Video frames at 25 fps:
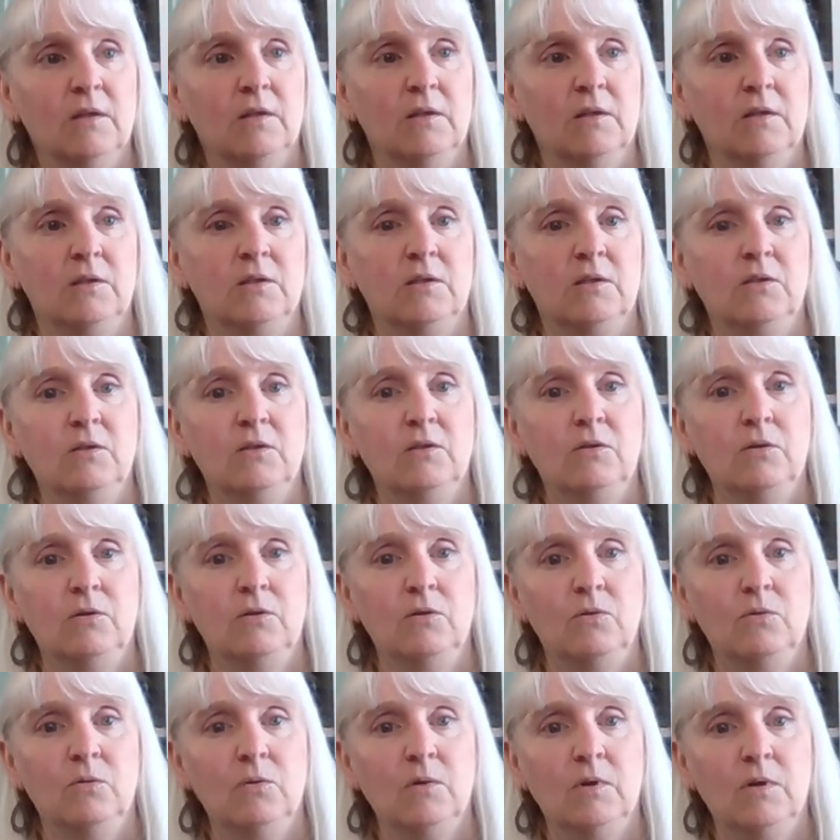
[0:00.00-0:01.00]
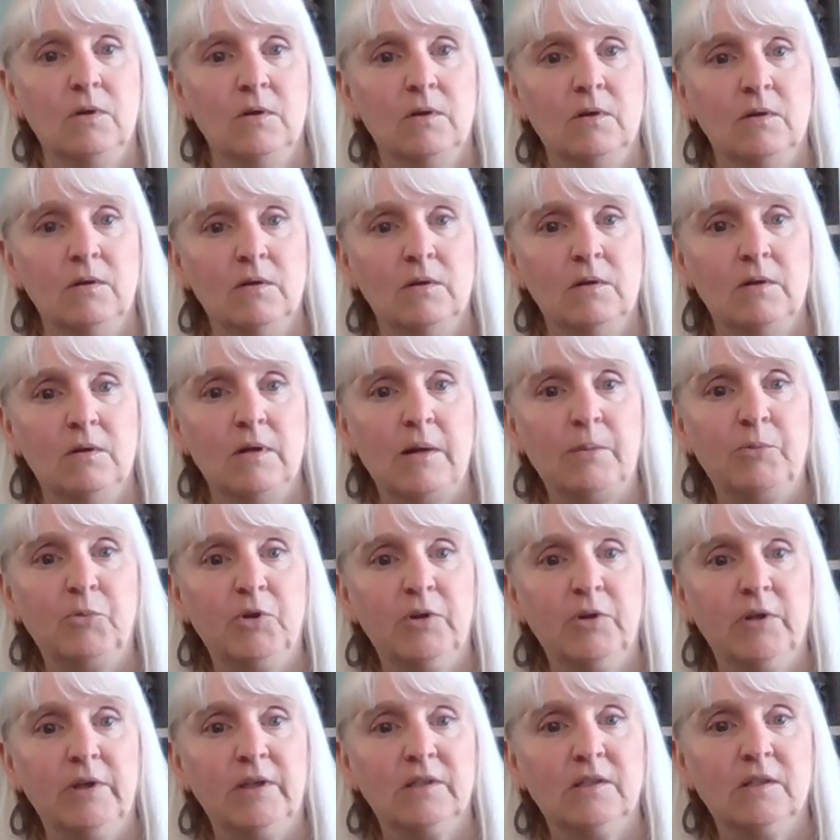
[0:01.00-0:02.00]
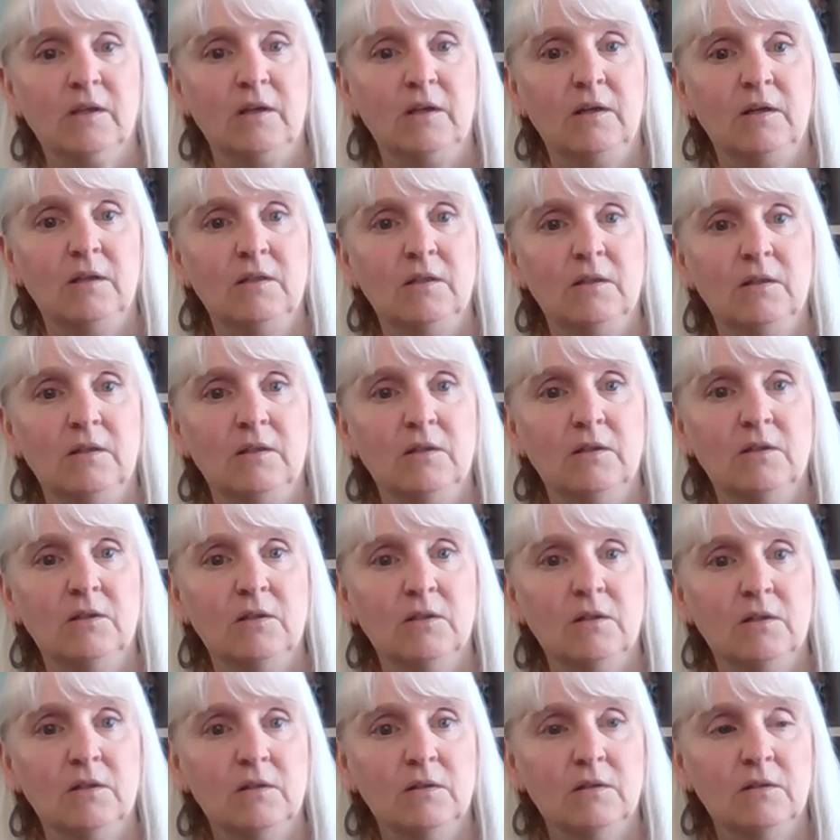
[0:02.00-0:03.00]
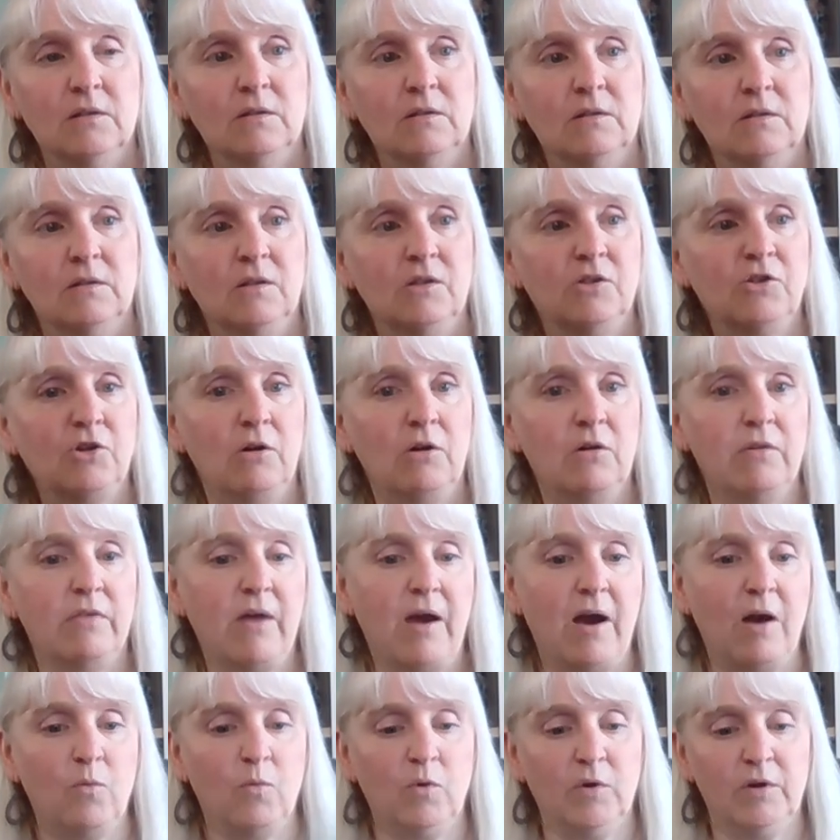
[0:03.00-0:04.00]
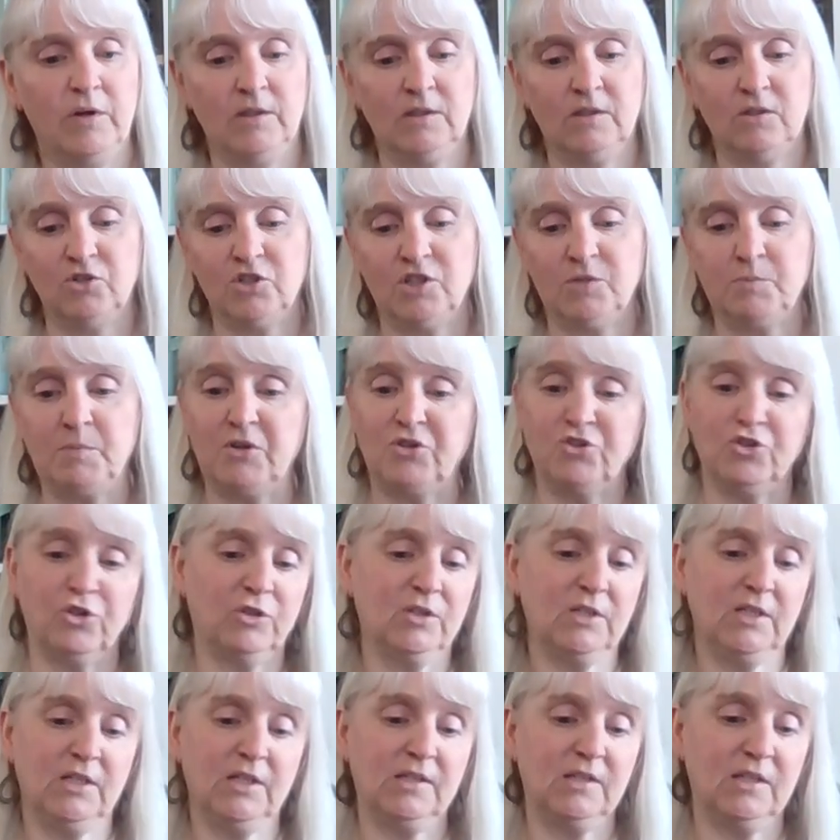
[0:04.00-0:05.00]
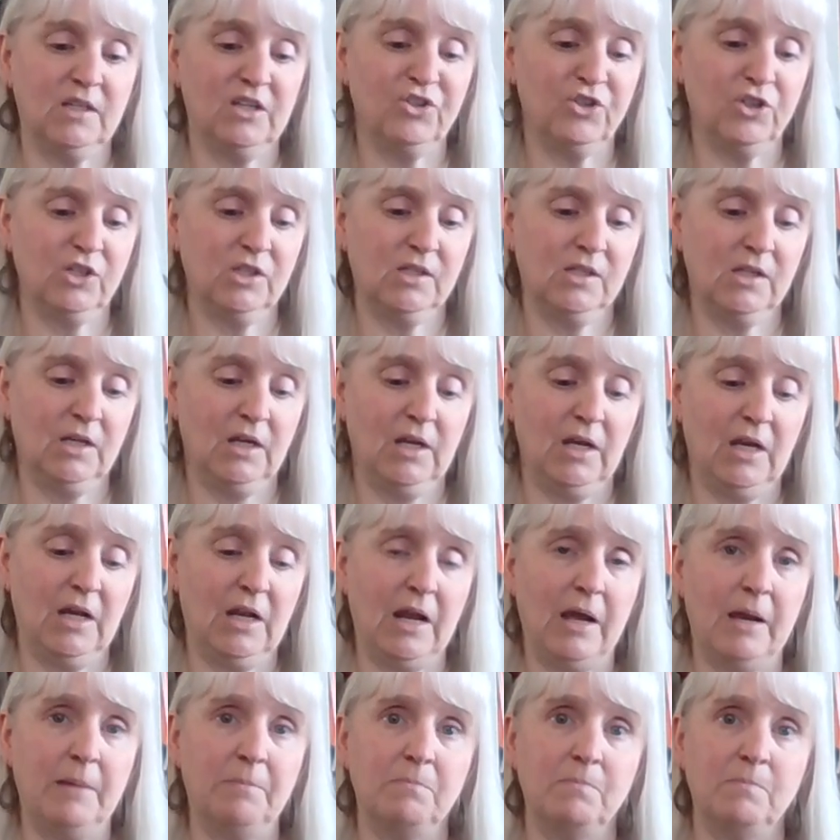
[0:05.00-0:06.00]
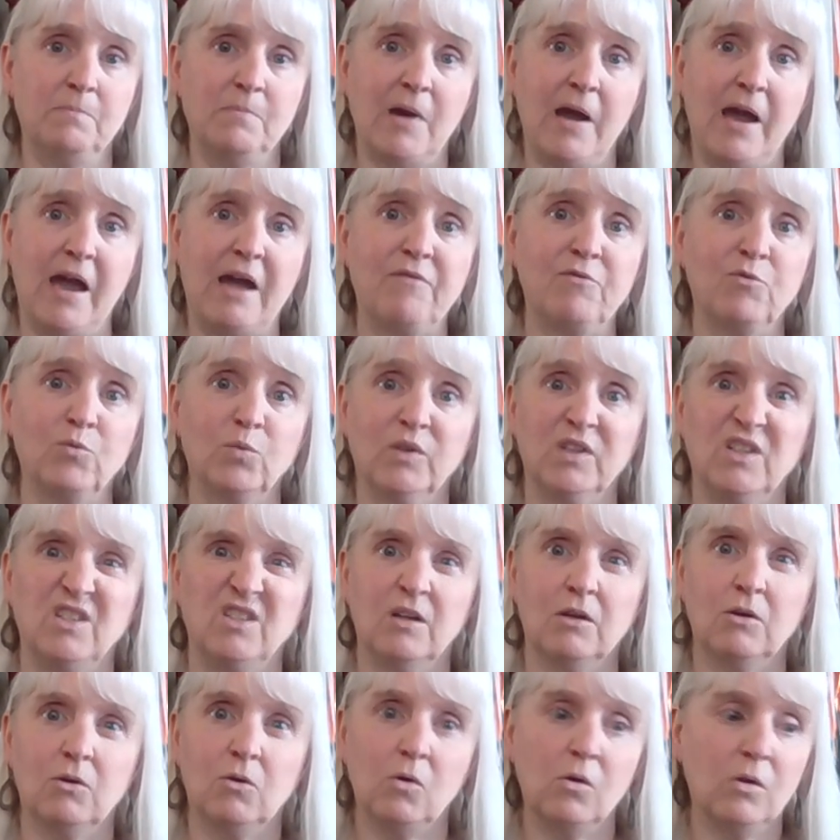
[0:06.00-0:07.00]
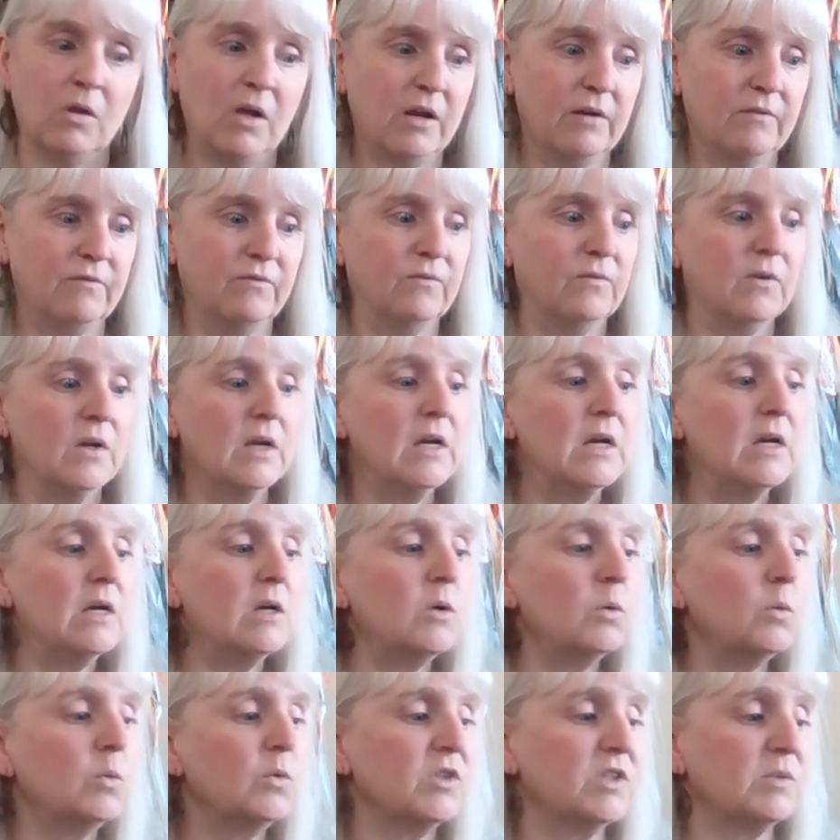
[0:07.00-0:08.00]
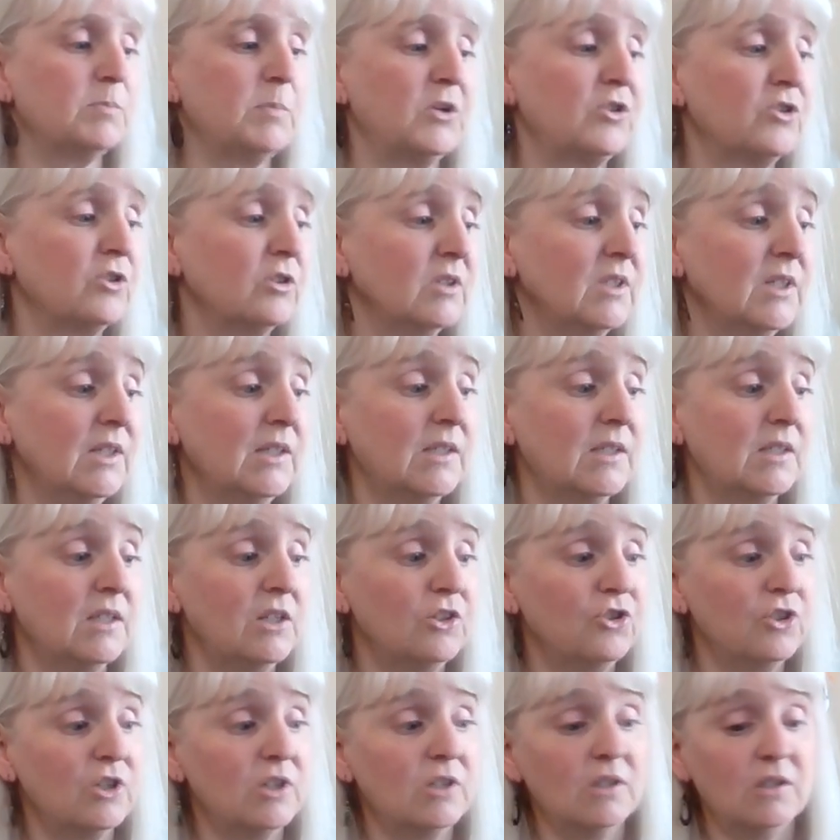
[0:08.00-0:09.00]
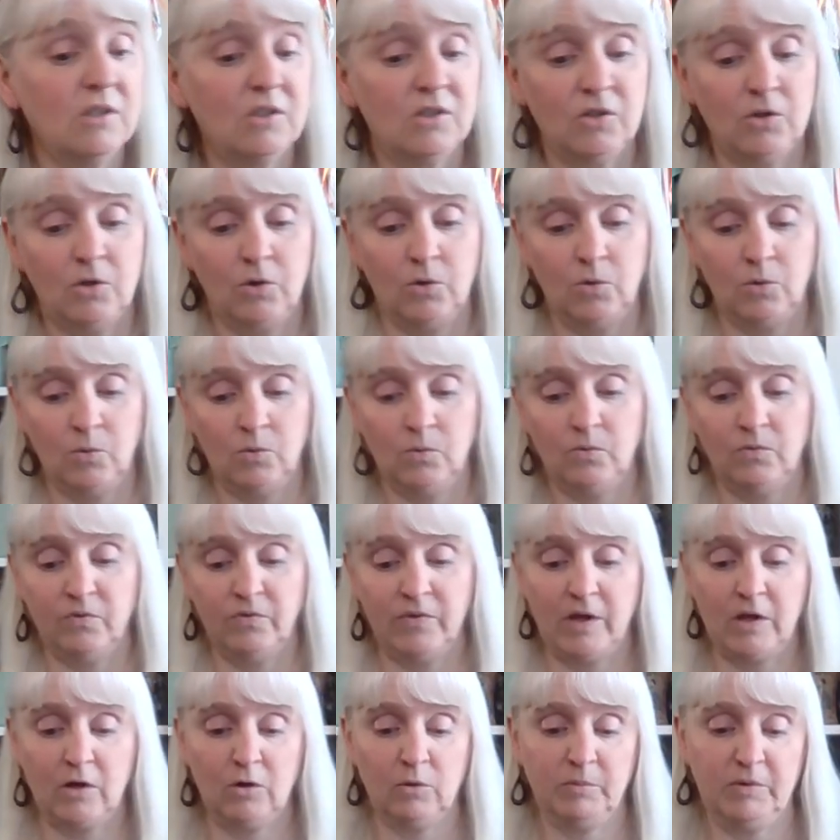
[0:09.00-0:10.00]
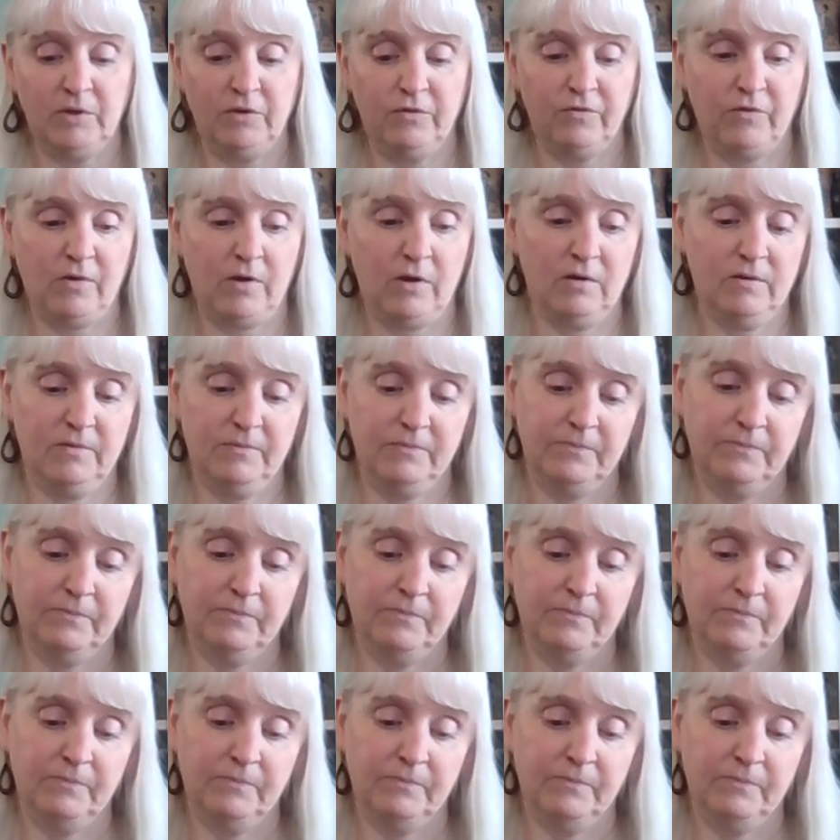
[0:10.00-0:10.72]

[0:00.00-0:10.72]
So I'm really excited to start that one. There's specialty stitches in it, and I haven't really done a whole lot with specialty stitches, so that'll be fun.